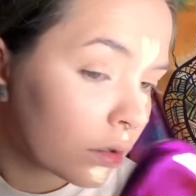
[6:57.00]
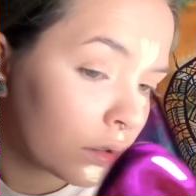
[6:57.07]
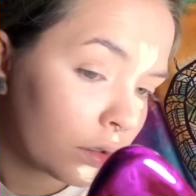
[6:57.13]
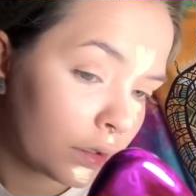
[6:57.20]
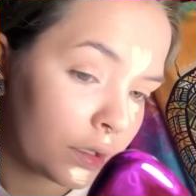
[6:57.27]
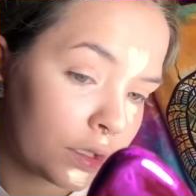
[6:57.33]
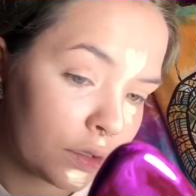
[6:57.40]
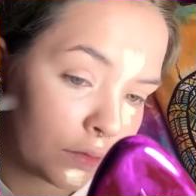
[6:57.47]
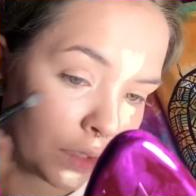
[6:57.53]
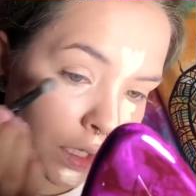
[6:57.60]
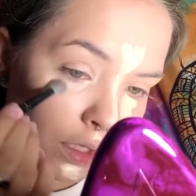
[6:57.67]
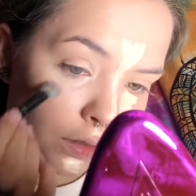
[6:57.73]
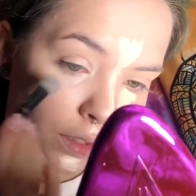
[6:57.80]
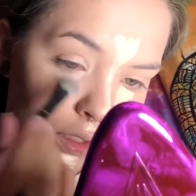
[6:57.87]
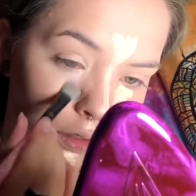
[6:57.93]
I don't
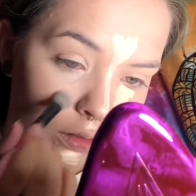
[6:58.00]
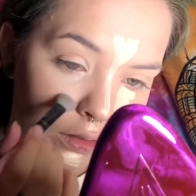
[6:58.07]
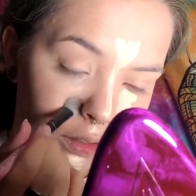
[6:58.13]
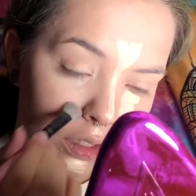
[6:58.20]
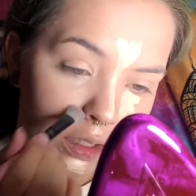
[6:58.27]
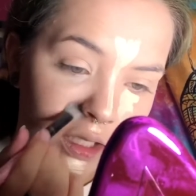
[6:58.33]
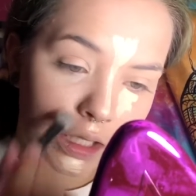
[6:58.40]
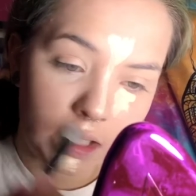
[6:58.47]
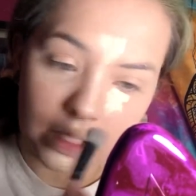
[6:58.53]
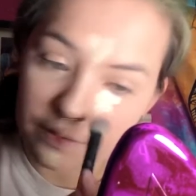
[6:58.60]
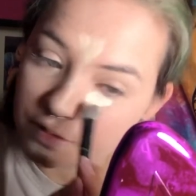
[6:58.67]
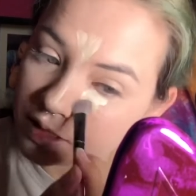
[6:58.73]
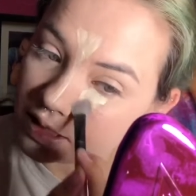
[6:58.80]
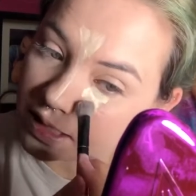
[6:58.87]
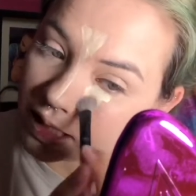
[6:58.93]
know, I can't, I'll have to
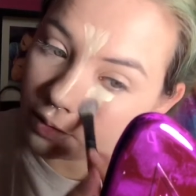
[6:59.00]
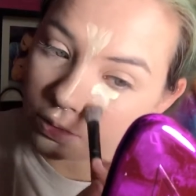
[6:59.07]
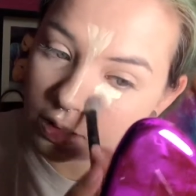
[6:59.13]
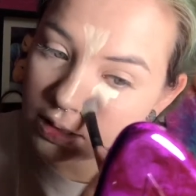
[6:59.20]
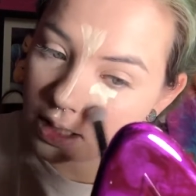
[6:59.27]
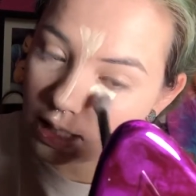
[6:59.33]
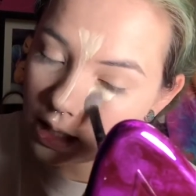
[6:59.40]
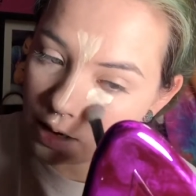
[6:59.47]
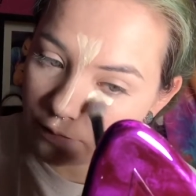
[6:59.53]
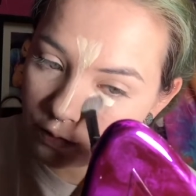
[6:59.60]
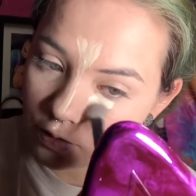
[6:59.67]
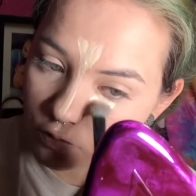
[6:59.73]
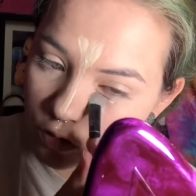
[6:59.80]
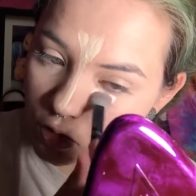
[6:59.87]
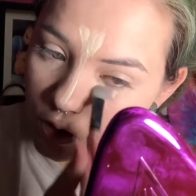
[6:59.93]
see what it's like after I've
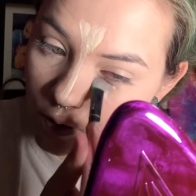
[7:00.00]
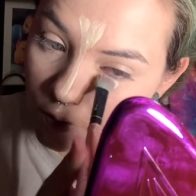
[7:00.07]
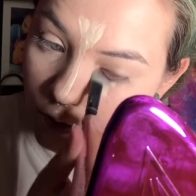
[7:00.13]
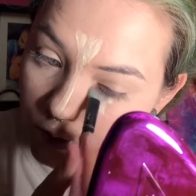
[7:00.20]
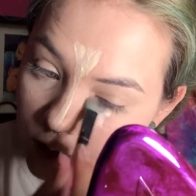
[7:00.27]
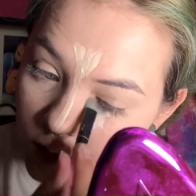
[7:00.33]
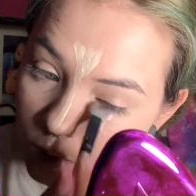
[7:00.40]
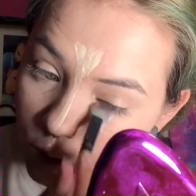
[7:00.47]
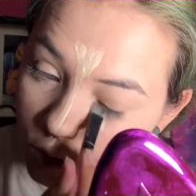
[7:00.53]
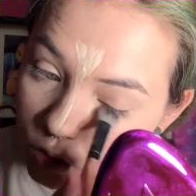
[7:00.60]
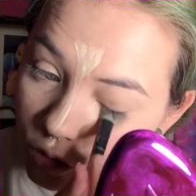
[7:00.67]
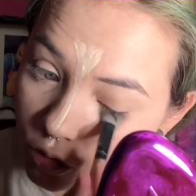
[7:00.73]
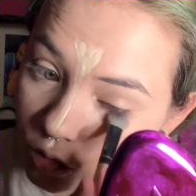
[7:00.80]
gone over with a sponge or